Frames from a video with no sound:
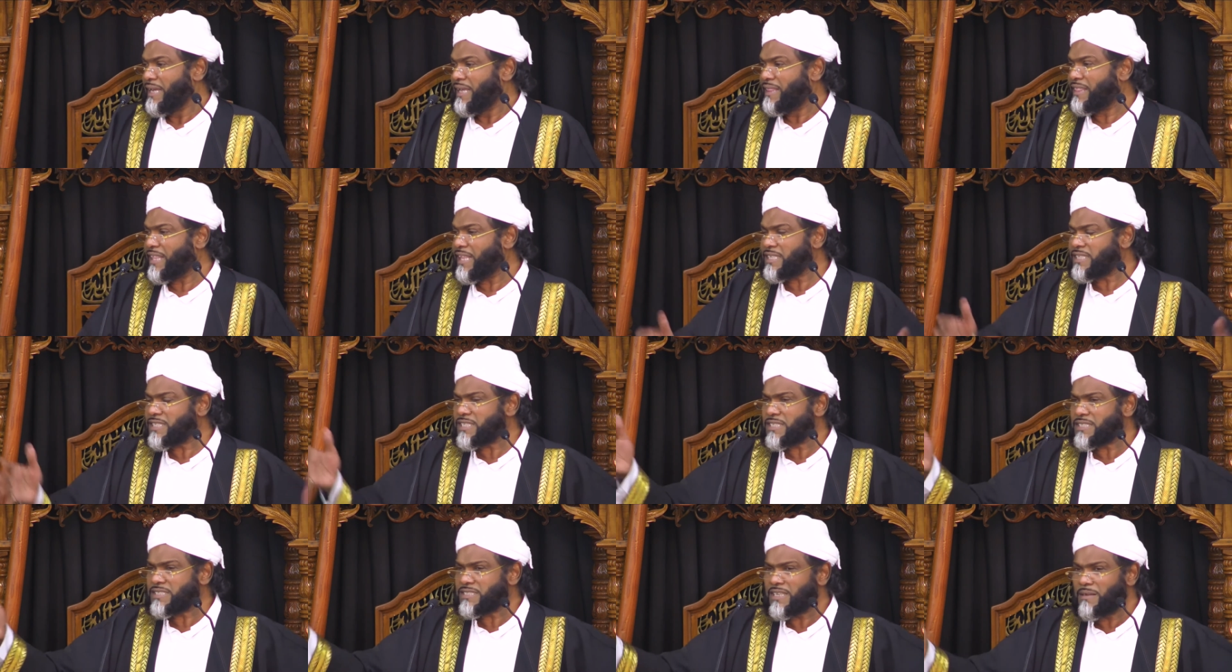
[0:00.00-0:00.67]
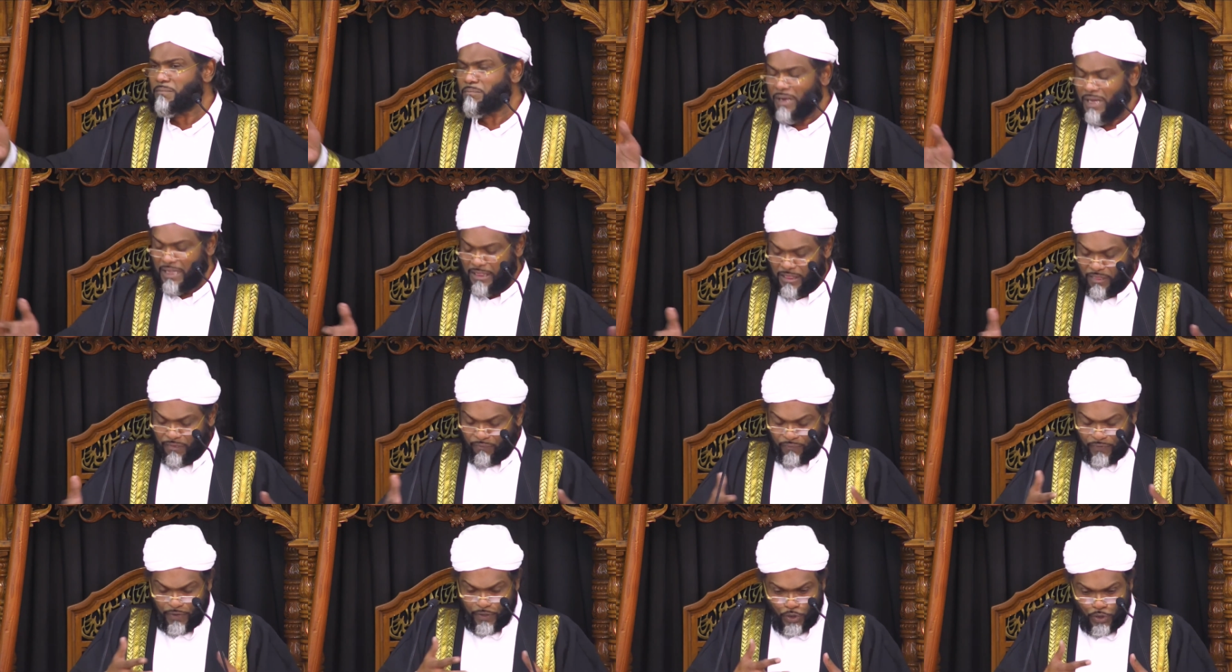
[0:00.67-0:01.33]
This is the
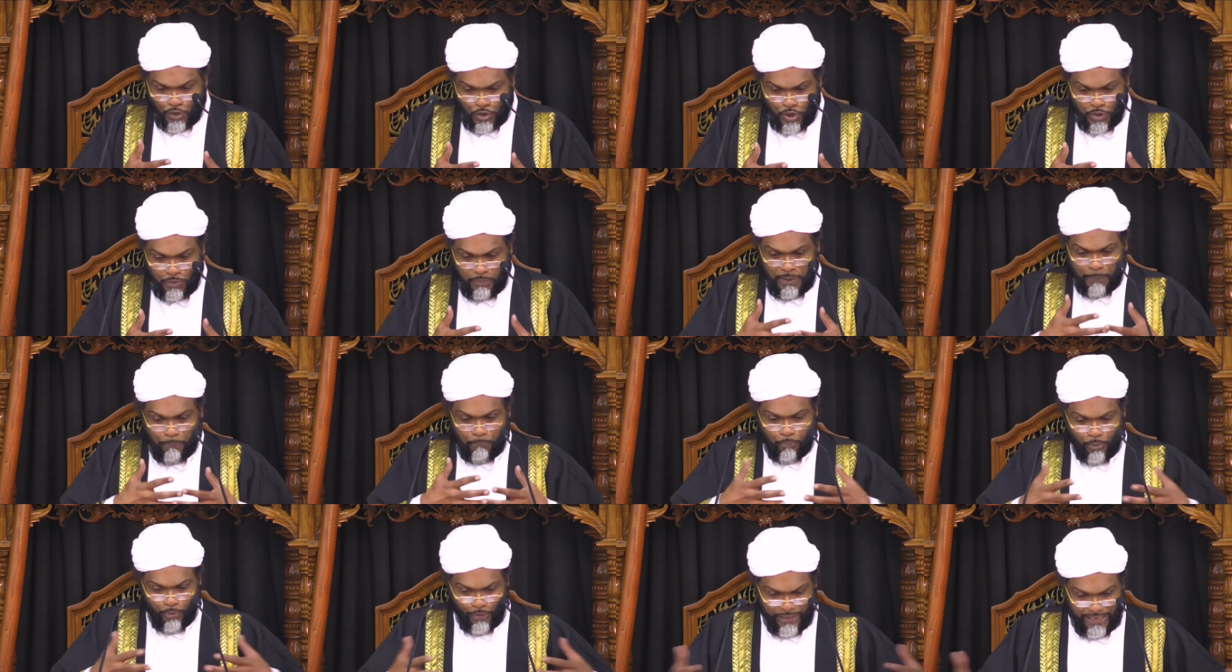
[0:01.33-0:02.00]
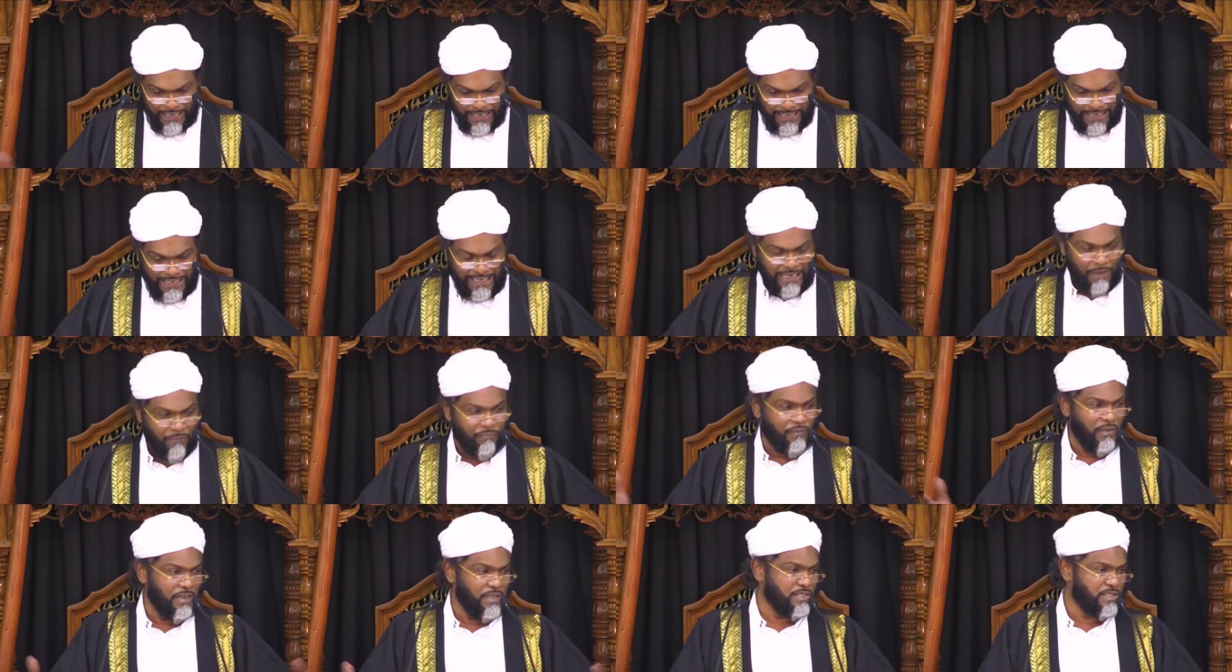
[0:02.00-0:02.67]
month for you to be praying
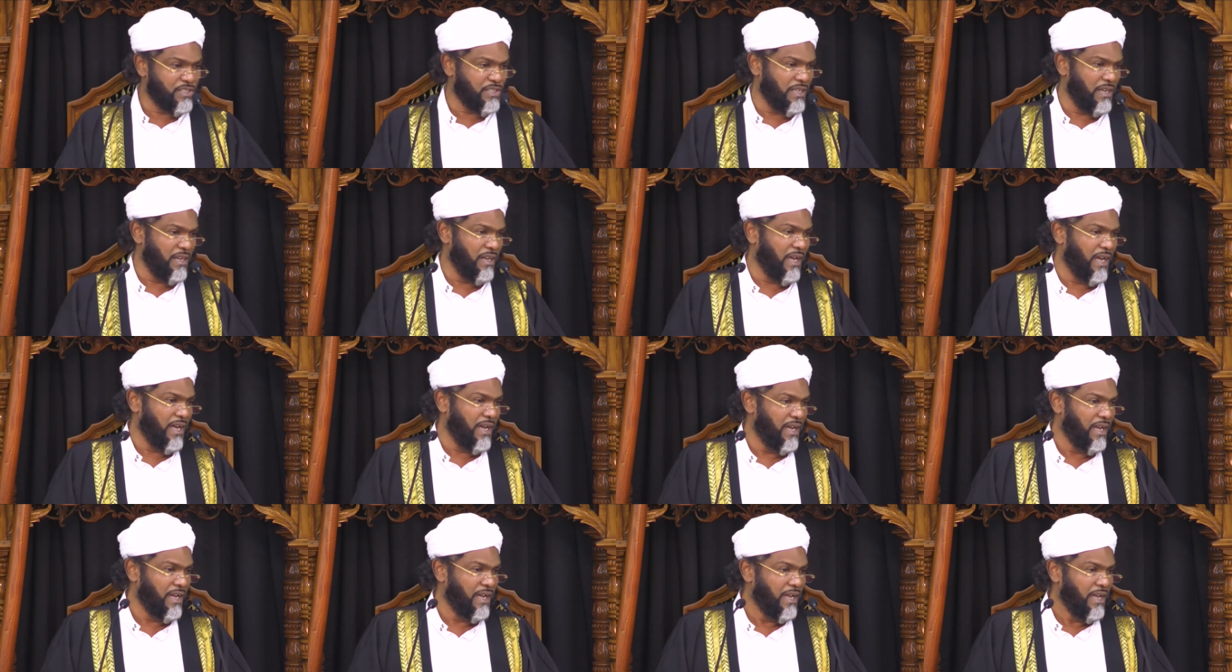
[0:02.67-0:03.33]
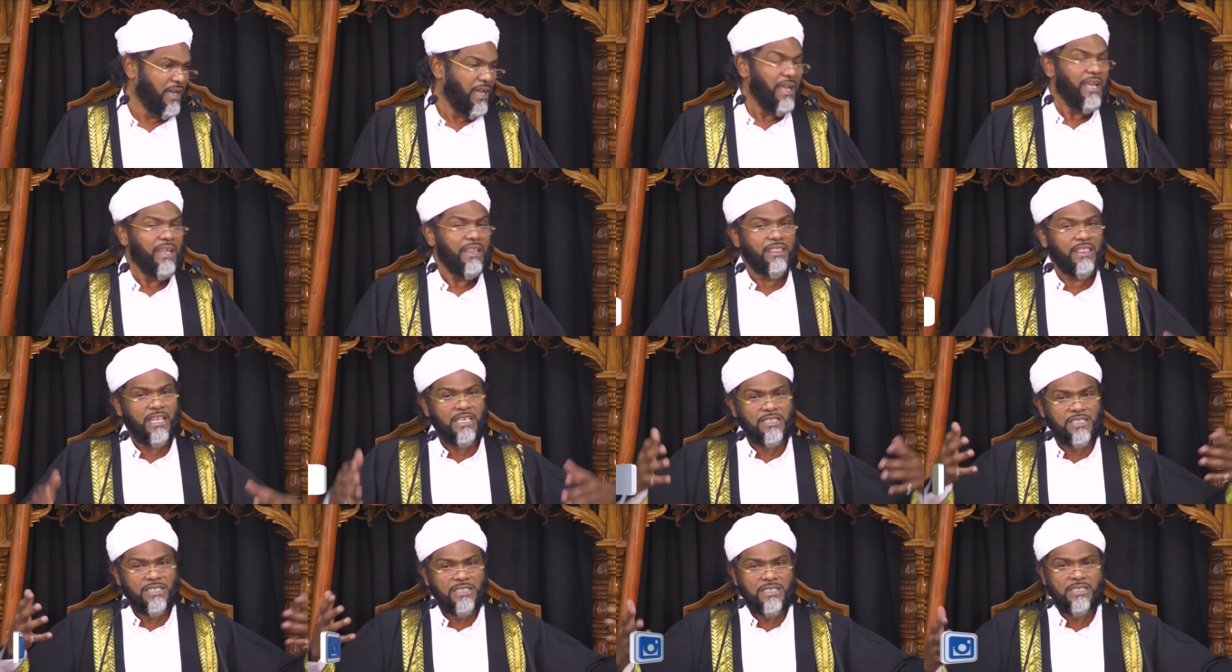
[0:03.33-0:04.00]
Nafil Salat.
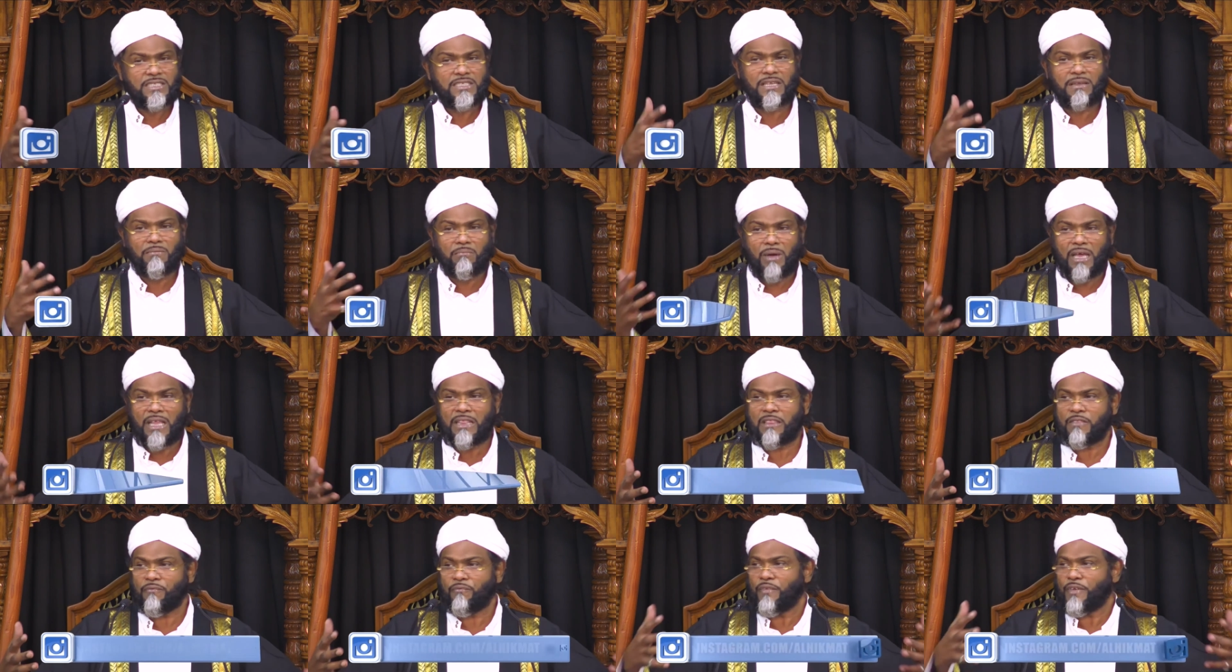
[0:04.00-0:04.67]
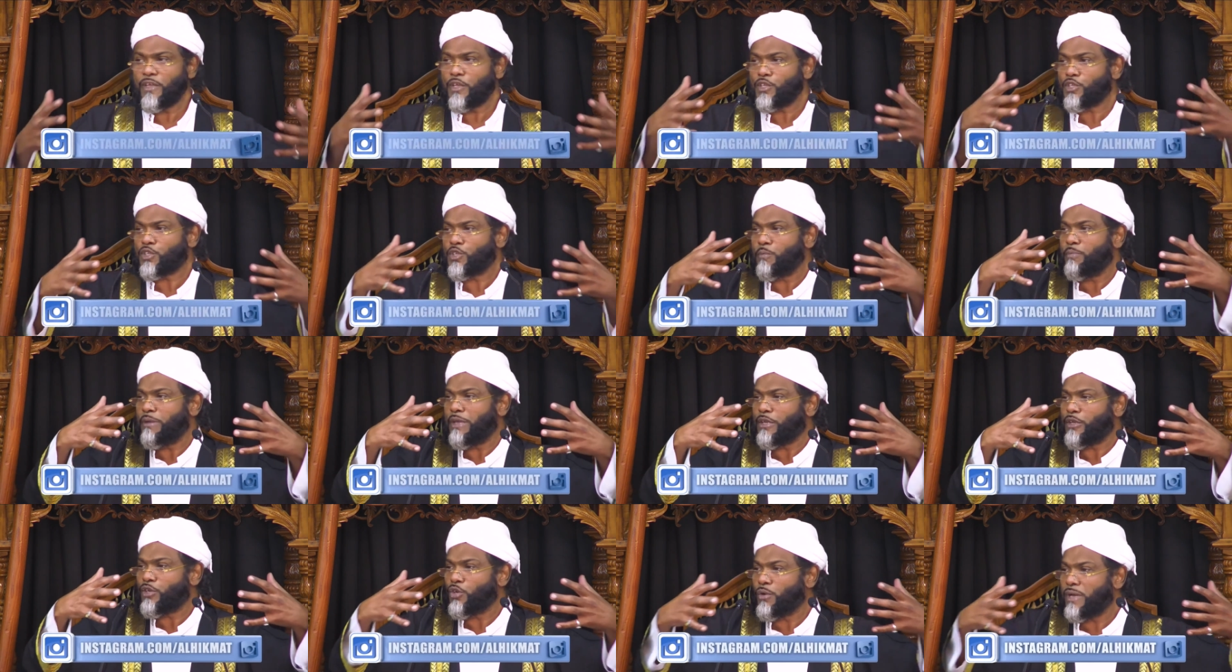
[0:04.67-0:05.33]
This is the month for you to
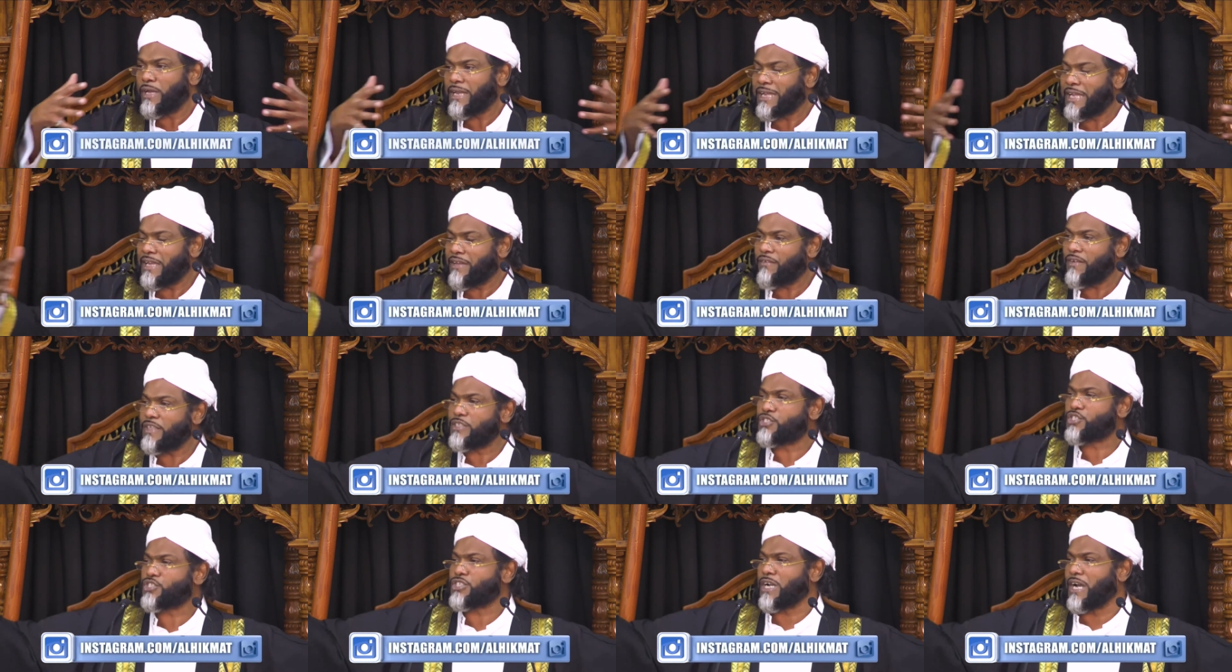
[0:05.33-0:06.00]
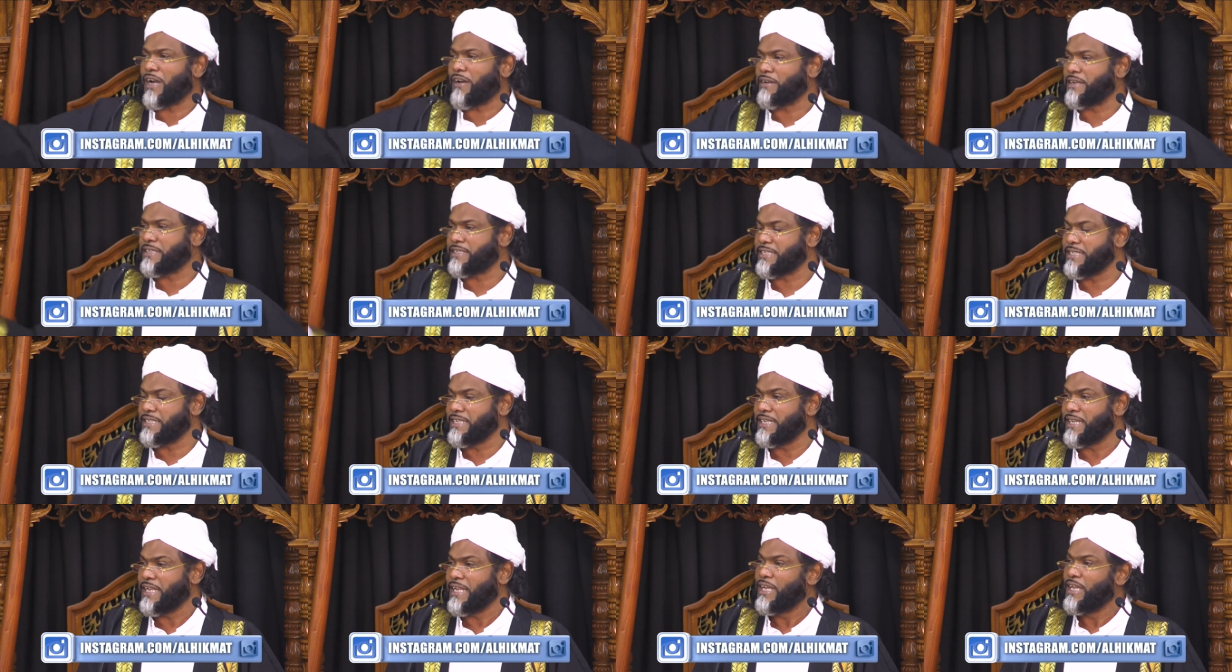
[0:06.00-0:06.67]
be giving
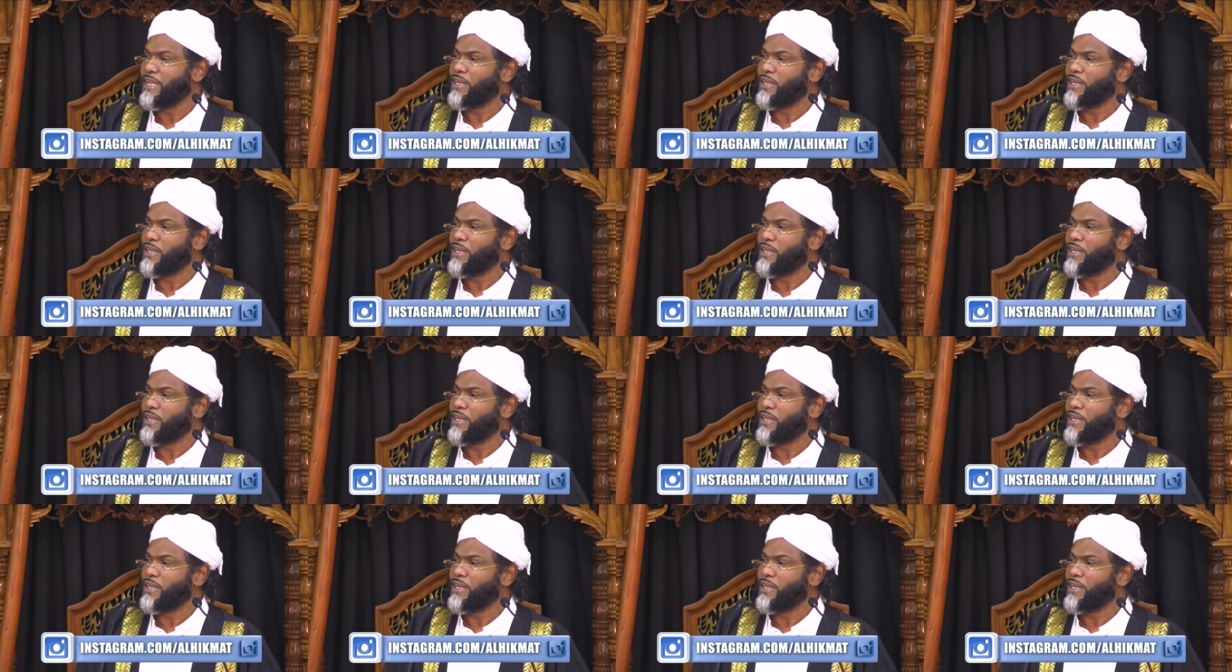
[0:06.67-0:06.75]
charity.